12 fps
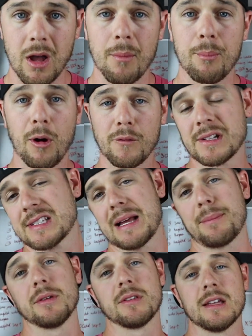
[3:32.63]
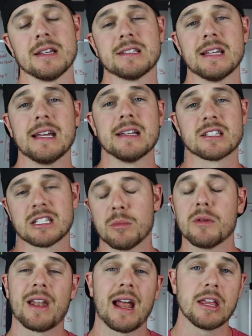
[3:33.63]
A perfect example of this is
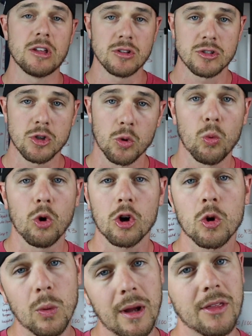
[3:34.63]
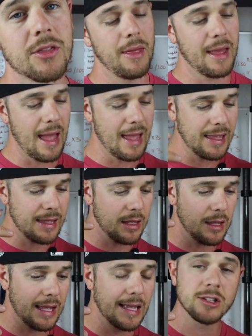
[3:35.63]
someone that I used to work with. They,
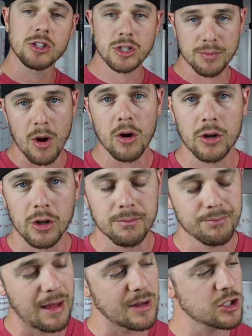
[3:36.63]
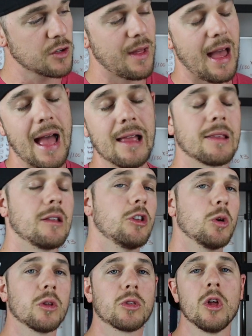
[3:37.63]
he, he's a smoker, not sure that had anything
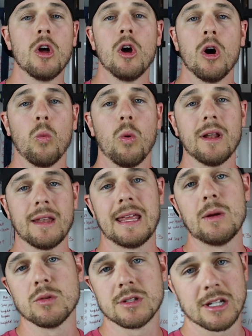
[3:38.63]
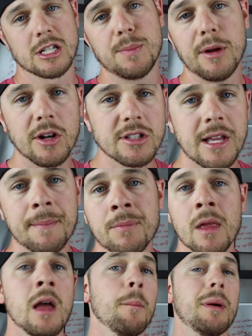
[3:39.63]
to do with what he was
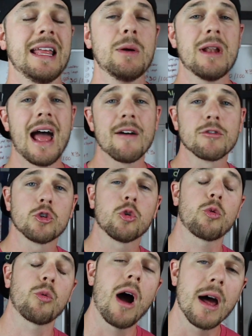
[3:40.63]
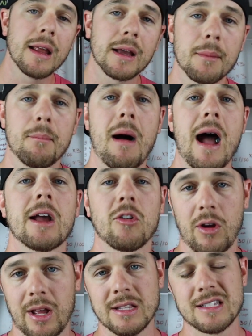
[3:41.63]
experiencing, but he would have chronic
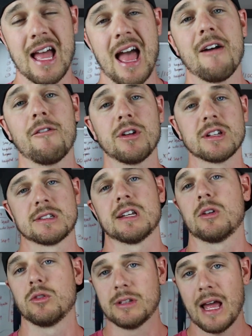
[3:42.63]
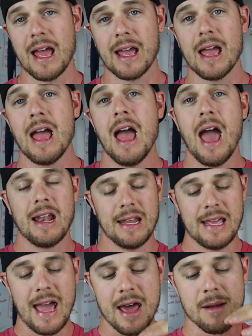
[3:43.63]
migraines every single day. And
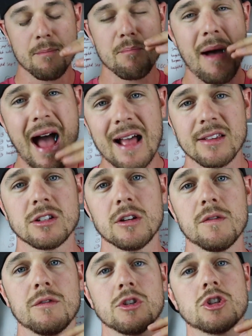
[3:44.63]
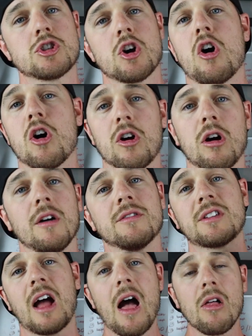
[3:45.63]
he had a massive jar
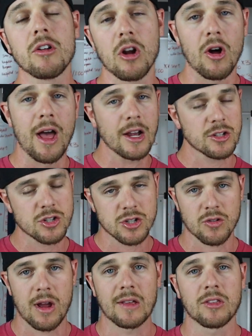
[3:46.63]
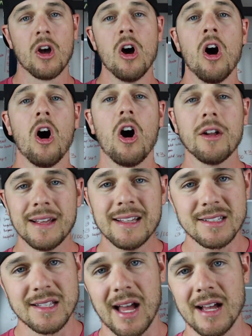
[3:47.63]
of Tylenol extra strength on
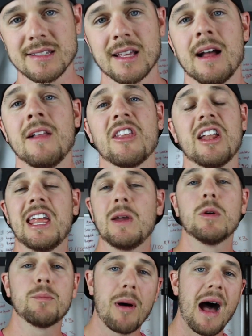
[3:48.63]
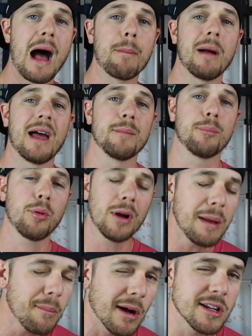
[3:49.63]
his desk that he would pop at
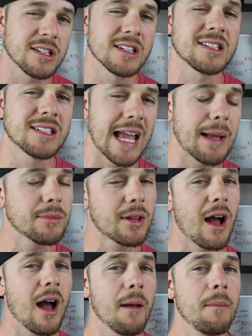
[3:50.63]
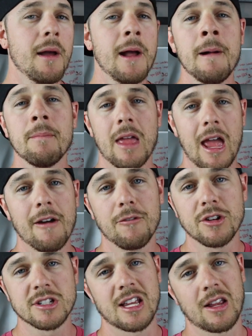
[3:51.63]
pretty much the same time
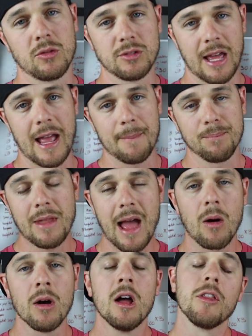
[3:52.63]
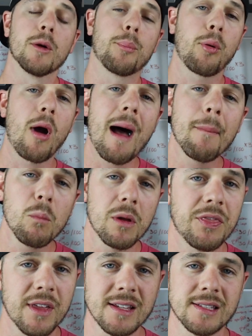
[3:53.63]
every single day. Now, the problem
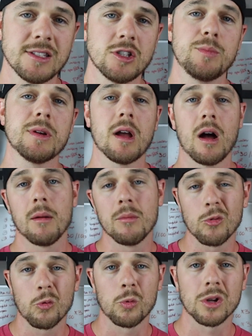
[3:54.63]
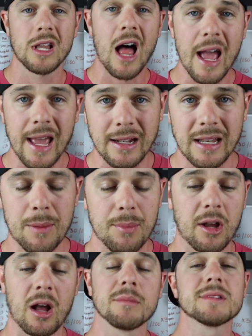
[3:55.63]
with this is you become reliant. It
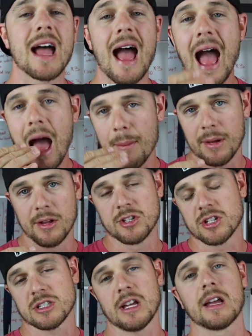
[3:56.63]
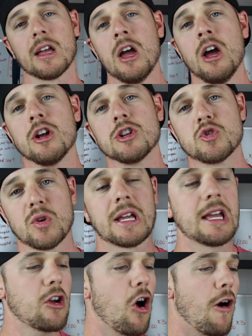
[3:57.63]
becomes a habit, just like
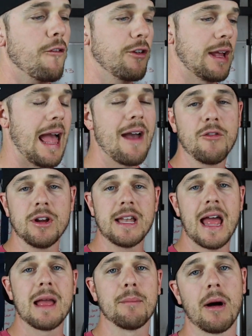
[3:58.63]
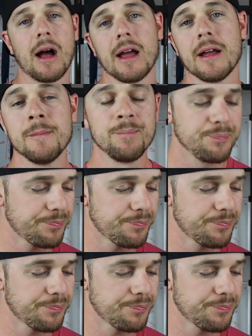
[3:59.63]
drinking coffee every day by